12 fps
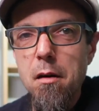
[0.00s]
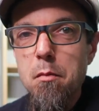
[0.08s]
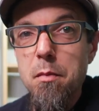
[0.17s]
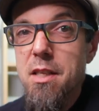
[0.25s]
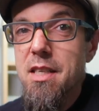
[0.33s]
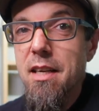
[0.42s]

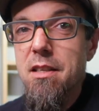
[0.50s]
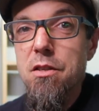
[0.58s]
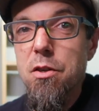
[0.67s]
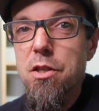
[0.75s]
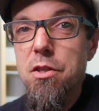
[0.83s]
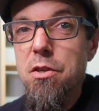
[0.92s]
Mistakes
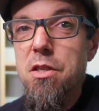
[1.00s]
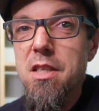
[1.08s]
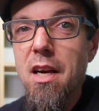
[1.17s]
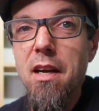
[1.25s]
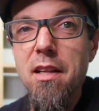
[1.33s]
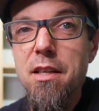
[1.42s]
are a sure
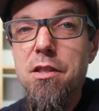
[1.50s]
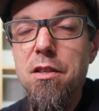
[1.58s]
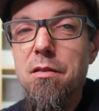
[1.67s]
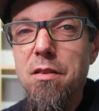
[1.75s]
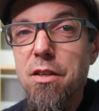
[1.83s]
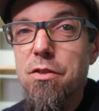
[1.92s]
sign that
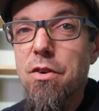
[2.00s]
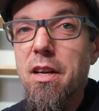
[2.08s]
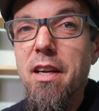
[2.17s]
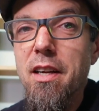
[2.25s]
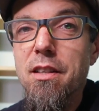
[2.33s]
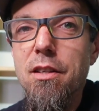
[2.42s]
you're
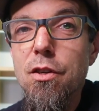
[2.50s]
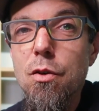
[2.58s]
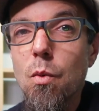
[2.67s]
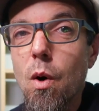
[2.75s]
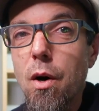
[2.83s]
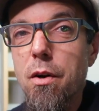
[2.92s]
treading into new
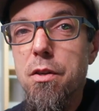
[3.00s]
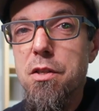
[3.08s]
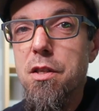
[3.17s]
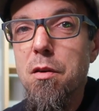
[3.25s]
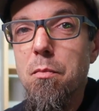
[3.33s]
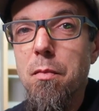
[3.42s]
waters
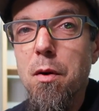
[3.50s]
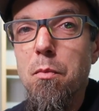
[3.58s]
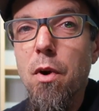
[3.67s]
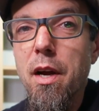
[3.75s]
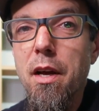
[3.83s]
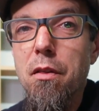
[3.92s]
and you're
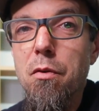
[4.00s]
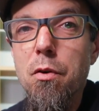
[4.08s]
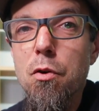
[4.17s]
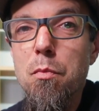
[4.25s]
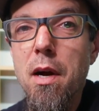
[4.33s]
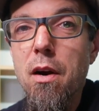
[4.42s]
breaking through
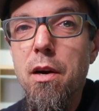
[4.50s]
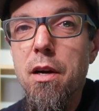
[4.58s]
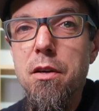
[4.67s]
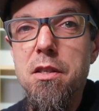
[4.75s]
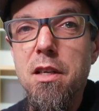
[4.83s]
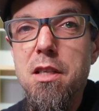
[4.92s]
new
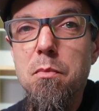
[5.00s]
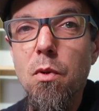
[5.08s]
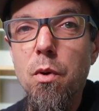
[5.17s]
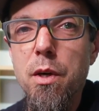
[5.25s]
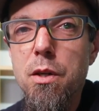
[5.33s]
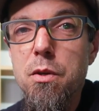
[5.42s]
barriers and
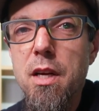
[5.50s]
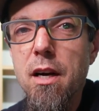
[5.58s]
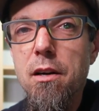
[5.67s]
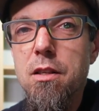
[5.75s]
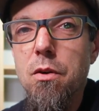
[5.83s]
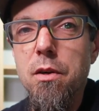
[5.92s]
exploring new
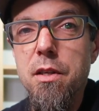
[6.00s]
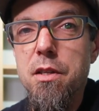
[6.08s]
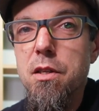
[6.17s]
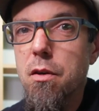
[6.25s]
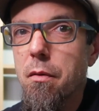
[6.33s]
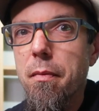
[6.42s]
territories.
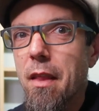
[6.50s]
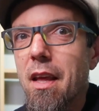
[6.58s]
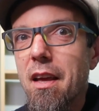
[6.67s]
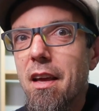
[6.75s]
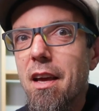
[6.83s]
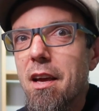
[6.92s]
So
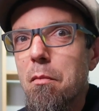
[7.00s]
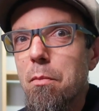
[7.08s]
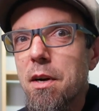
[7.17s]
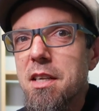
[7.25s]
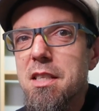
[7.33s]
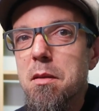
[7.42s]

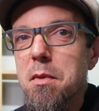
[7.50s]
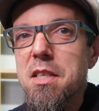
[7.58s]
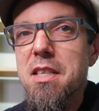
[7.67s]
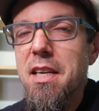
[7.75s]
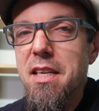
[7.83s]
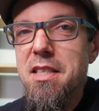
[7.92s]
embrace the
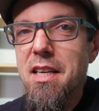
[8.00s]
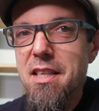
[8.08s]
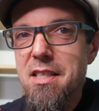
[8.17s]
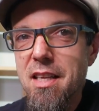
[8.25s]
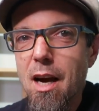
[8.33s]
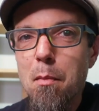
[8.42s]
mistakes
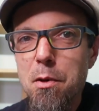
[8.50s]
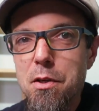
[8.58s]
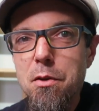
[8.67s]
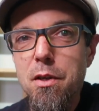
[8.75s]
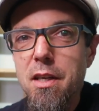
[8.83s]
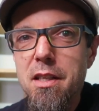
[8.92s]
as the
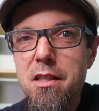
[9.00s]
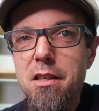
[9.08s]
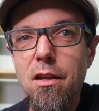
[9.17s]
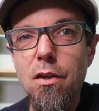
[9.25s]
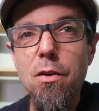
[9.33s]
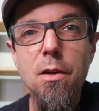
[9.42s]
opportunities
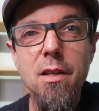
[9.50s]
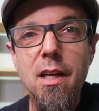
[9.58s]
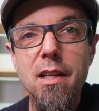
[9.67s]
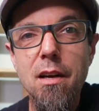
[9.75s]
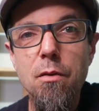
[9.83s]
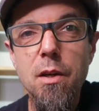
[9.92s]
to learn that
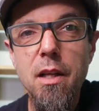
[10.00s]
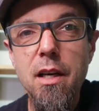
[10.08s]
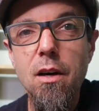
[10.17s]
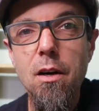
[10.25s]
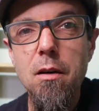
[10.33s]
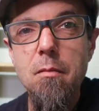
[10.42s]
they really
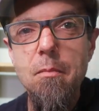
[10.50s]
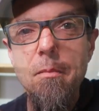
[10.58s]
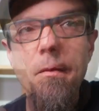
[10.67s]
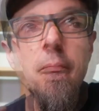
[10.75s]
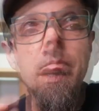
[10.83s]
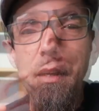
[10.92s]
are.
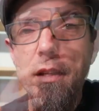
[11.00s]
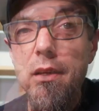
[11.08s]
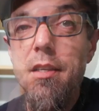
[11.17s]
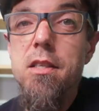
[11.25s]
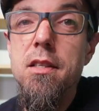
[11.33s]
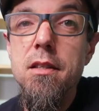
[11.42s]

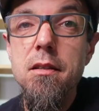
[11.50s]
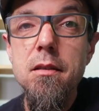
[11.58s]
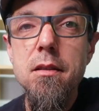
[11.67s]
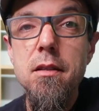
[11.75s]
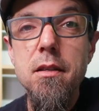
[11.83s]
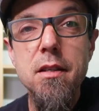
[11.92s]
Listen
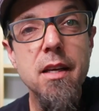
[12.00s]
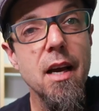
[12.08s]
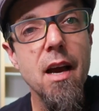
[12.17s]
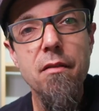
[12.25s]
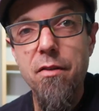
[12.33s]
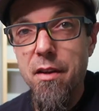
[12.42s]
to
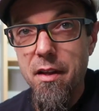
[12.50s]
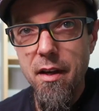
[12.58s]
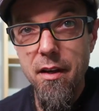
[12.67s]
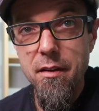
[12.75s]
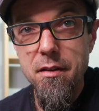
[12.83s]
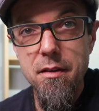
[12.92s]
everything.